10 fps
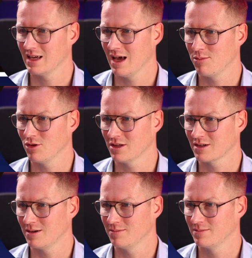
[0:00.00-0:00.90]

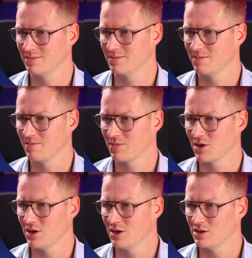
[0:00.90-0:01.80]
apple.com.
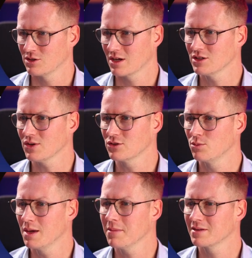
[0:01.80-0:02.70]
So you can try to
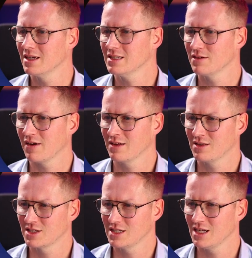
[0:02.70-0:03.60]
mimic this. If I
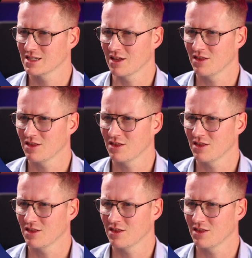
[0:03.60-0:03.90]
see this, I